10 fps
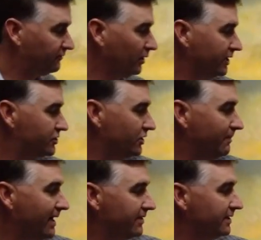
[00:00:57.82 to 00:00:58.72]
with the fully
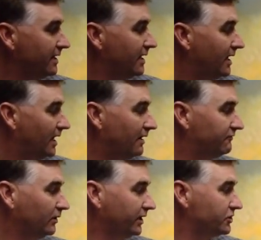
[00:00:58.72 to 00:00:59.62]
insured method.
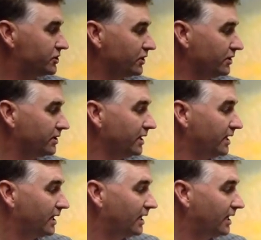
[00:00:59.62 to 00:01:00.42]
Fully insured,